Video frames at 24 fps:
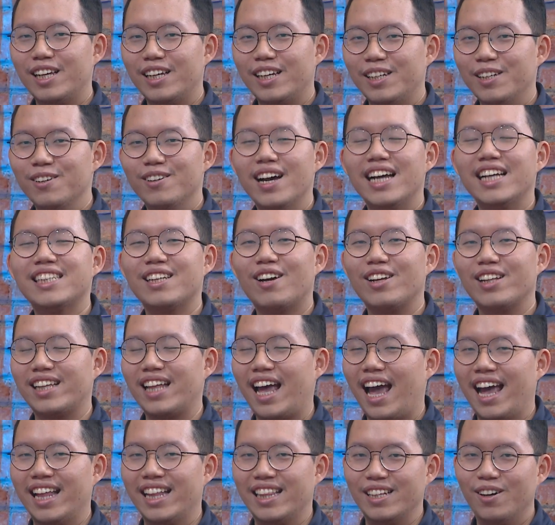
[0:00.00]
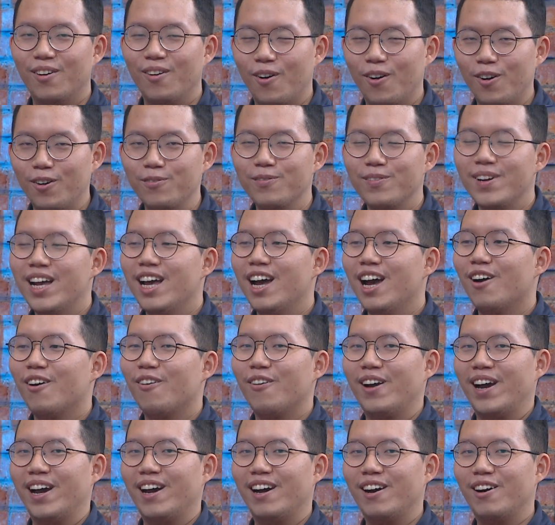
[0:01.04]
you guys at the home,
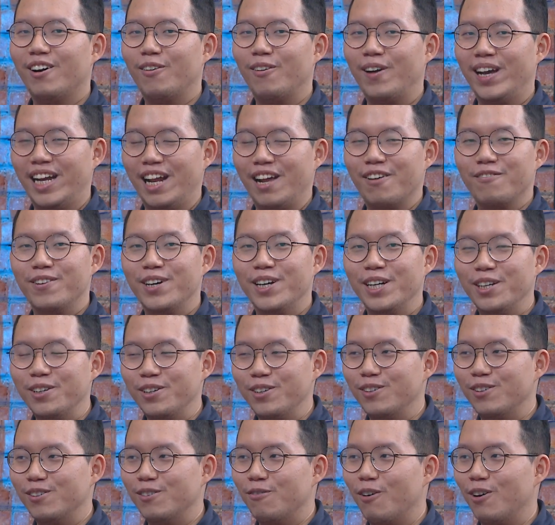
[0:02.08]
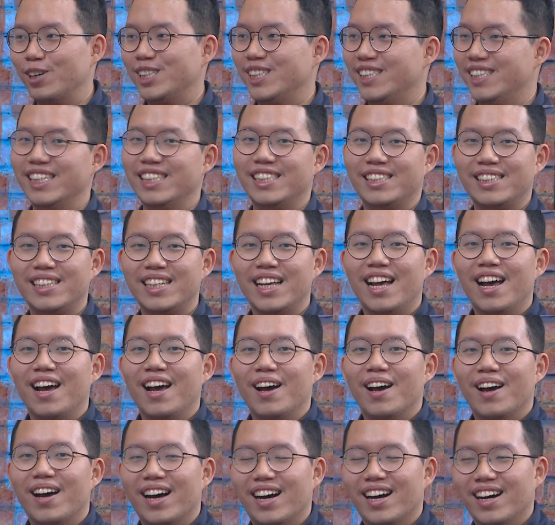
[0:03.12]
whenever you watch this
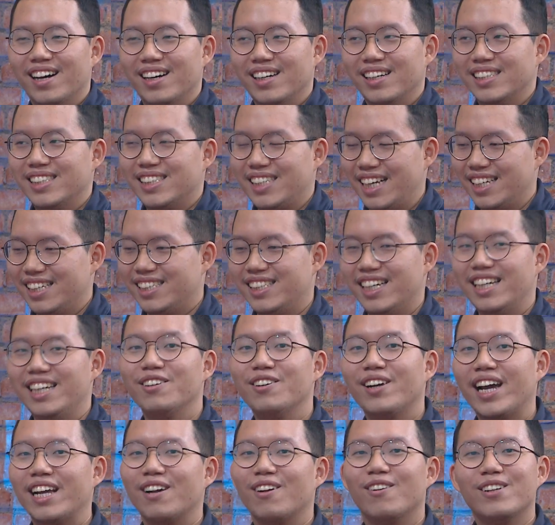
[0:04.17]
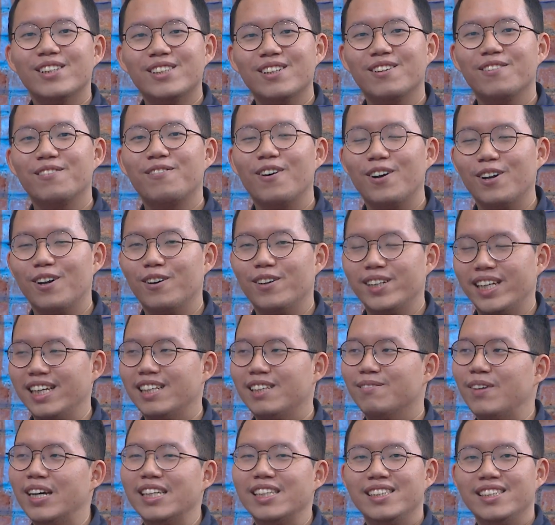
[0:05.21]
session, you can also follow it
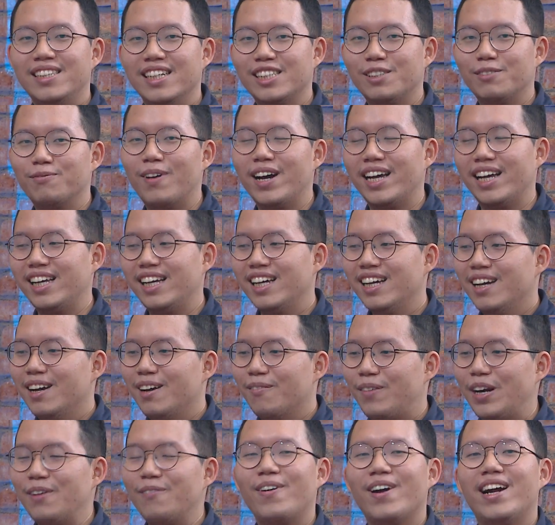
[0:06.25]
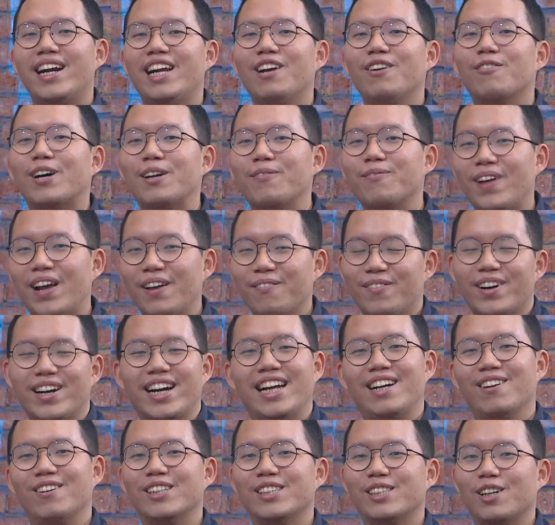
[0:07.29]
just by preparing one paper
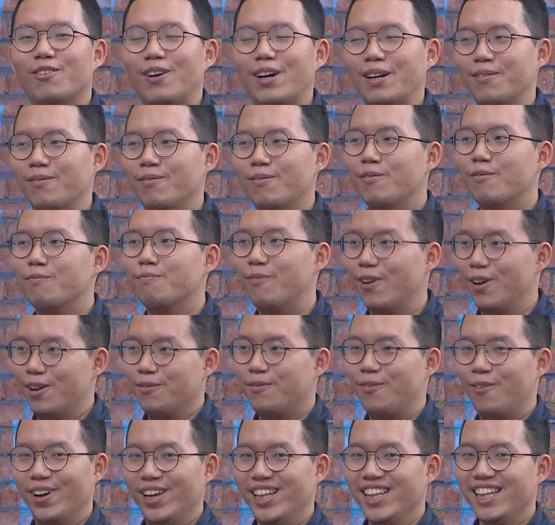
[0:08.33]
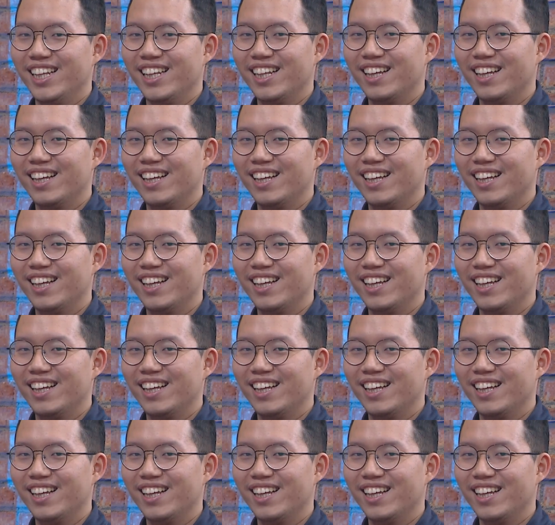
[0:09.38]
and also one ballpoint,